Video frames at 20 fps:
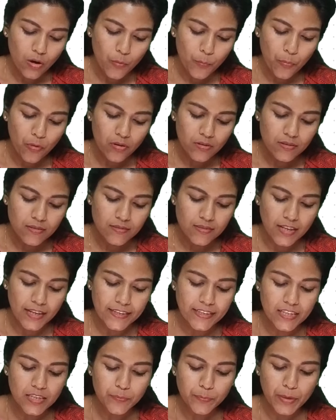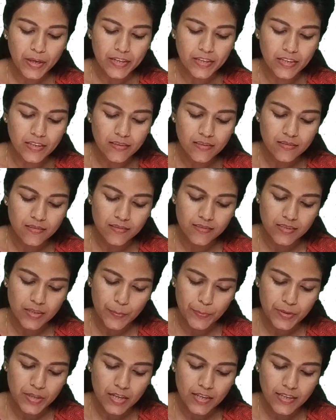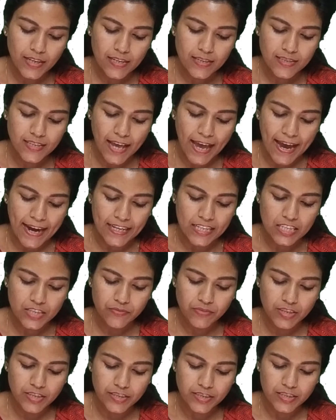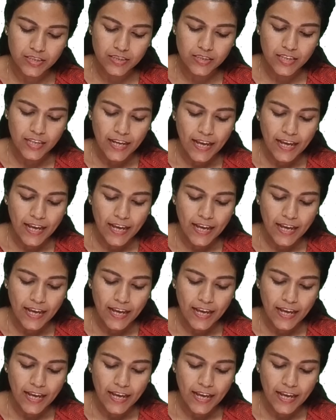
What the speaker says: upon this ligand binding, the receptor gets activated